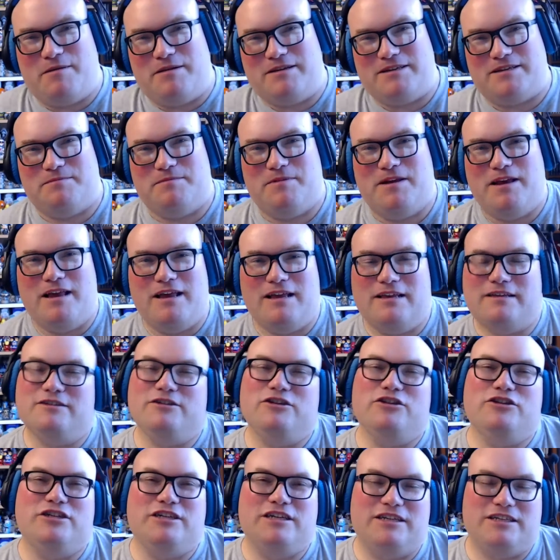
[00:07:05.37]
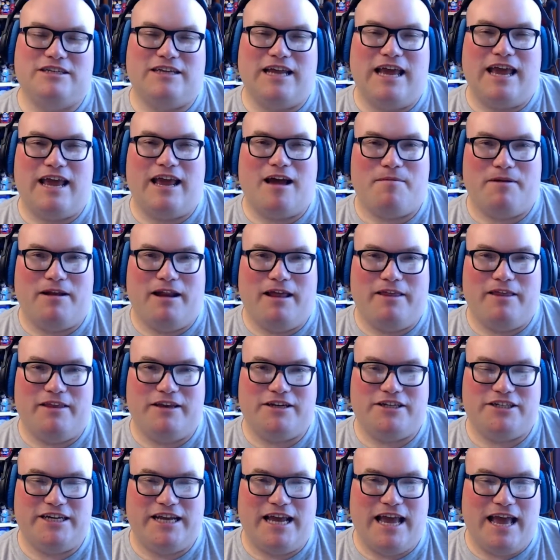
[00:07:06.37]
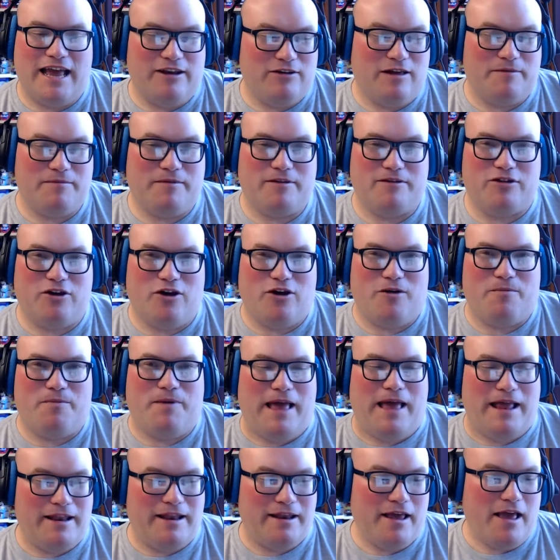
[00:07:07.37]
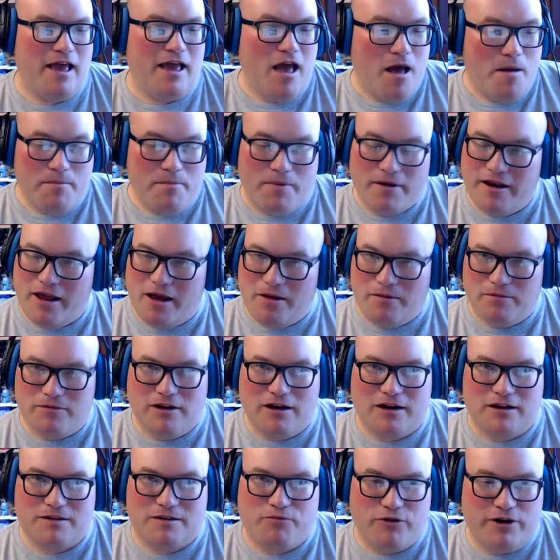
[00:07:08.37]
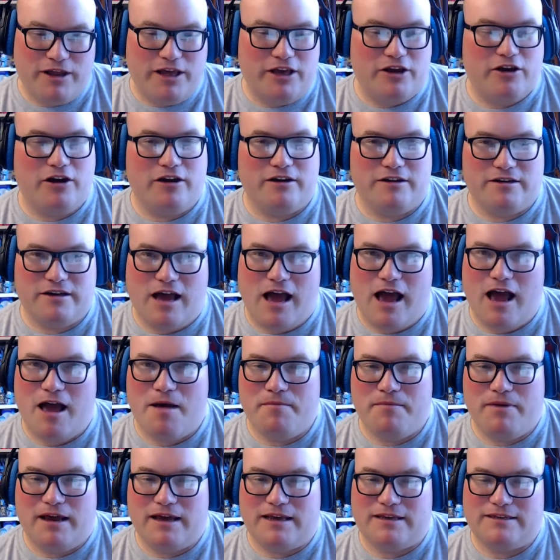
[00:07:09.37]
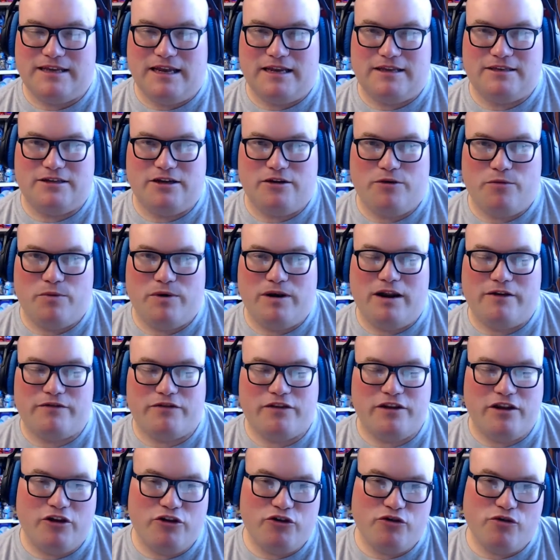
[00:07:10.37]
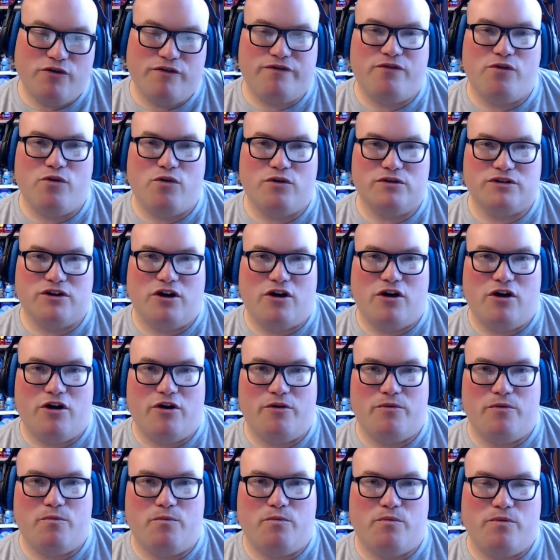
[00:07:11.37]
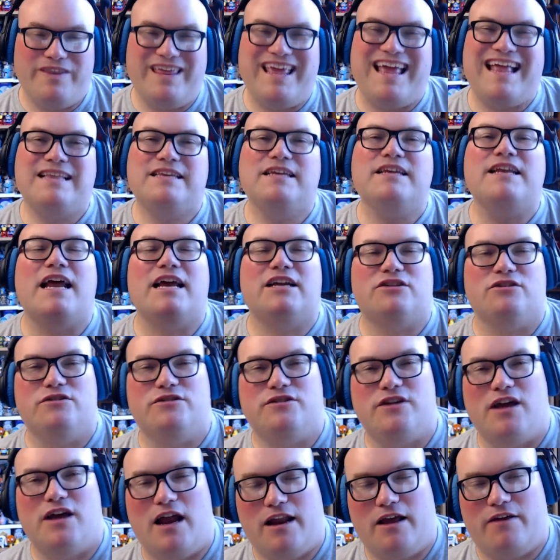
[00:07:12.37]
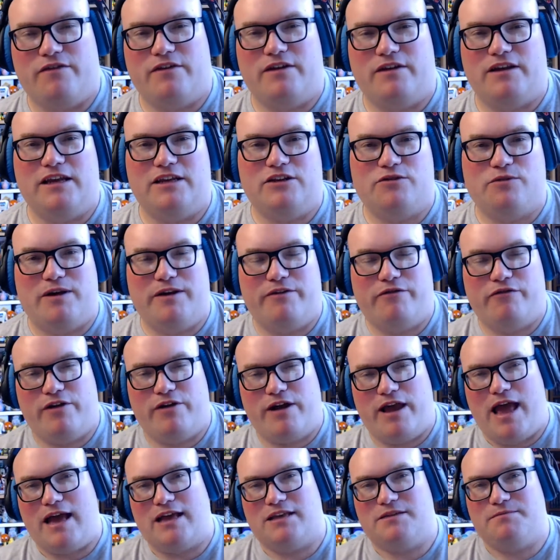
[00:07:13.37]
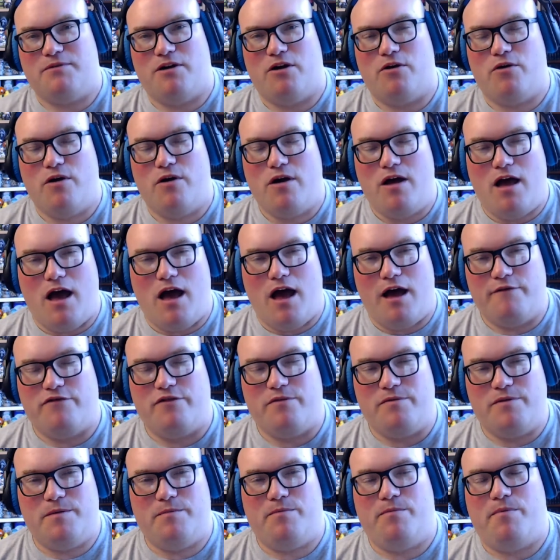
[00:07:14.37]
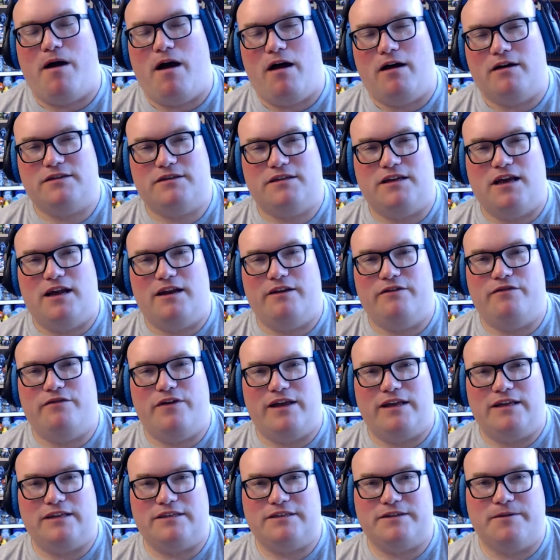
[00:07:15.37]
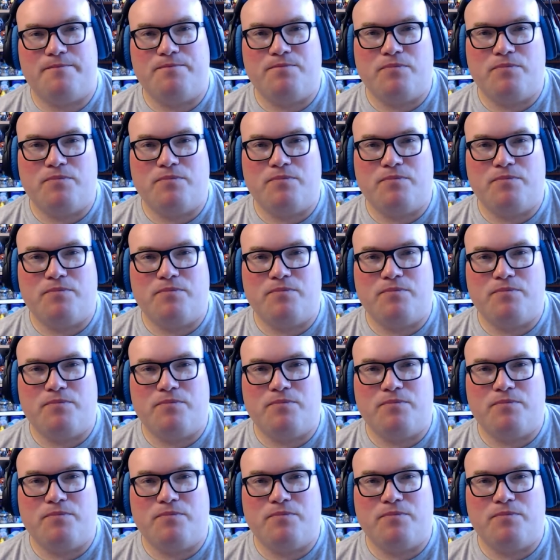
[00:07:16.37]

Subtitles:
As I'm usually staying up at like the Sheen at the top end, but no, it looks pretty good. Like I said, so we'd love to know your thoughts on the international side of the D23 Expo and from the park side of things.